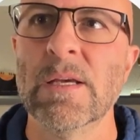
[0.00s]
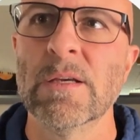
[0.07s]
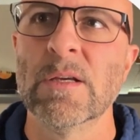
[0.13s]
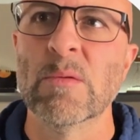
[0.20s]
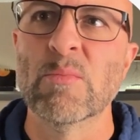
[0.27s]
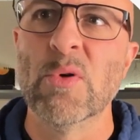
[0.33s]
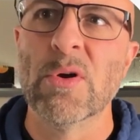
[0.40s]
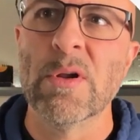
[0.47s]

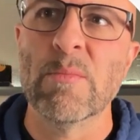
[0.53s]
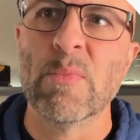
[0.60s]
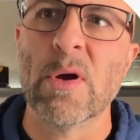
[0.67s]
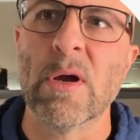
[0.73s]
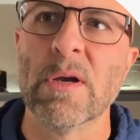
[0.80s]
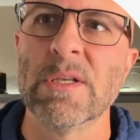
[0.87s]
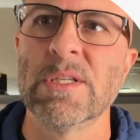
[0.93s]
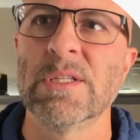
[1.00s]
component
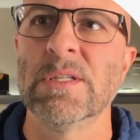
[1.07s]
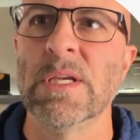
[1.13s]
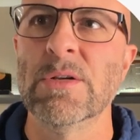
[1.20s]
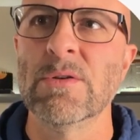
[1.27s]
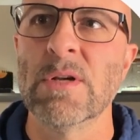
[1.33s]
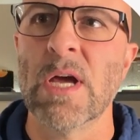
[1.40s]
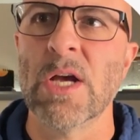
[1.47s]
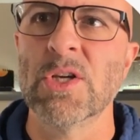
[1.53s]
parts,
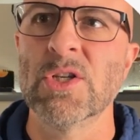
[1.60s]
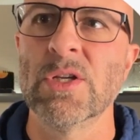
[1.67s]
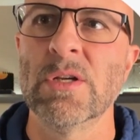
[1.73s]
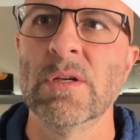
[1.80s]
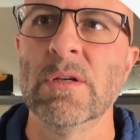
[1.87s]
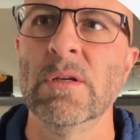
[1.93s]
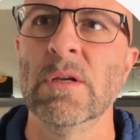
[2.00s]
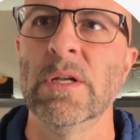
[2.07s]

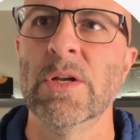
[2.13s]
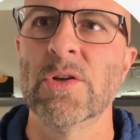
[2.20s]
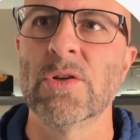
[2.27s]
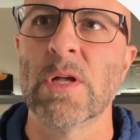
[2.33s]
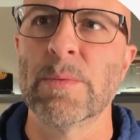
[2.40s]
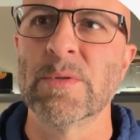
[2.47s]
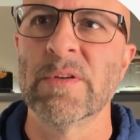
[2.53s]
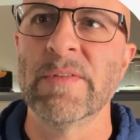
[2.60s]
introduction, initial
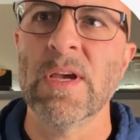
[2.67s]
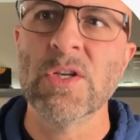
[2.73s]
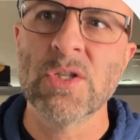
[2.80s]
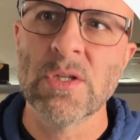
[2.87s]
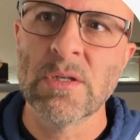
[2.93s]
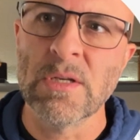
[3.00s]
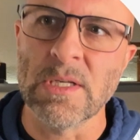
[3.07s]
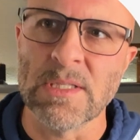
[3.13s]

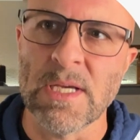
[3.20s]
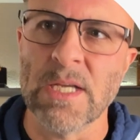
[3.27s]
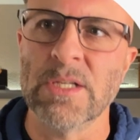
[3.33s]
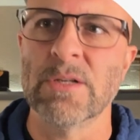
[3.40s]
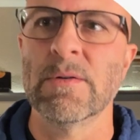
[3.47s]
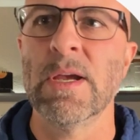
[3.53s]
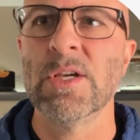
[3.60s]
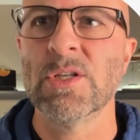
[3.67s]
observation,
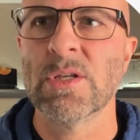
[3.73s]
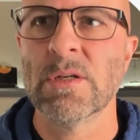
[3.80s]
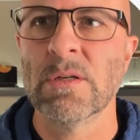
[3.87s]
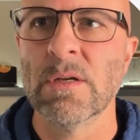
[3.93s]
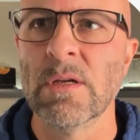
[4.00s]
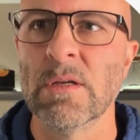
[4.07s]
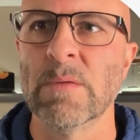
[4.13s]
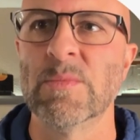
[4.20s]

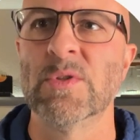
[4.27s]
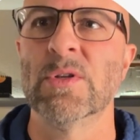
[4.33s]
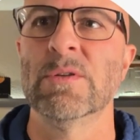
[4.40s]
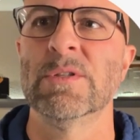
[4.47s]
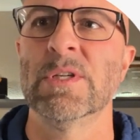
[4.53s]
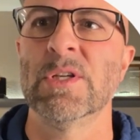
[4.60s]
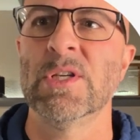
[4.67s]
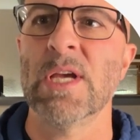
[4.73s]
exaggeration, absurd
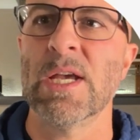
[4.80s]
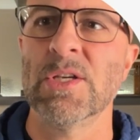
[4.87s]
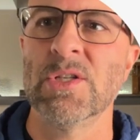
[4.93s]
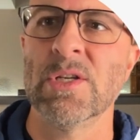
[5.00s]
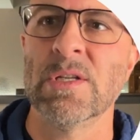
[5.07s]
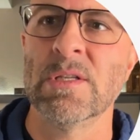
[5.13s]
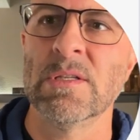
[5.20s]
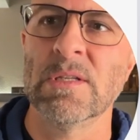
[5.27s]

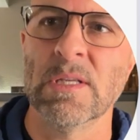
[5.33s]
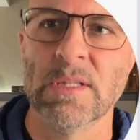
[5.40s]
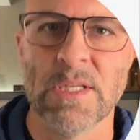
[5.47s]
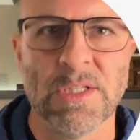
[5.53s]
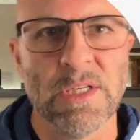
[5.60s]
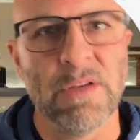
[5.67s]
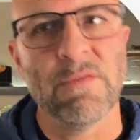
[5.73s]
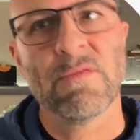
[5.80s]
suggestions,
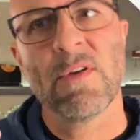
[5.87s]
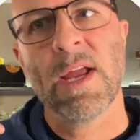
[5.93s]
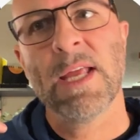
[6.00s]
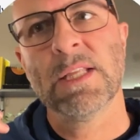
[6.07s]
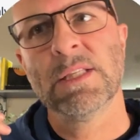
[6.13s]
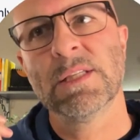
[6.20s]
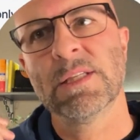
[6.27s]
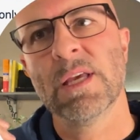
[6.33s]
enlisting
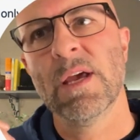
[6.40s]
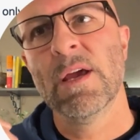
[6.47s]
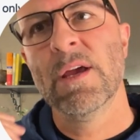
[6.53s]
friends,